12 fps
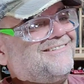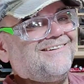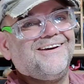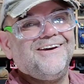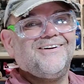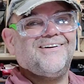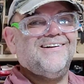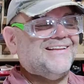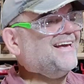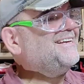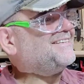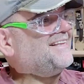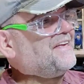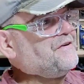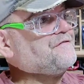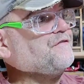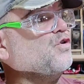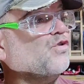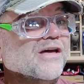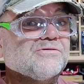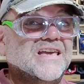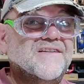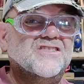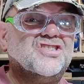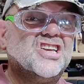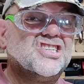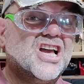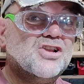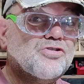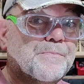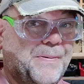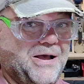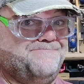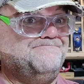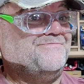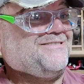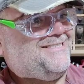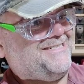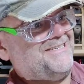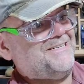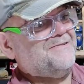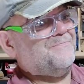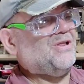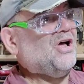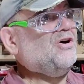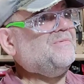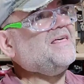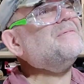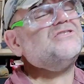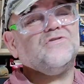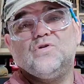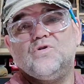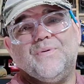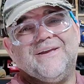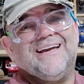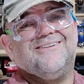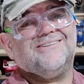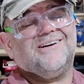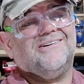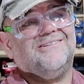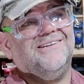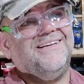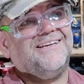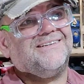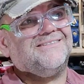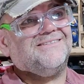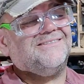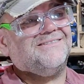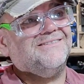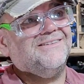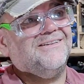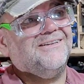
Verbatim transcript: well, in 1884, there was even 600 pubs. Blimey, they must have all been alcoholics.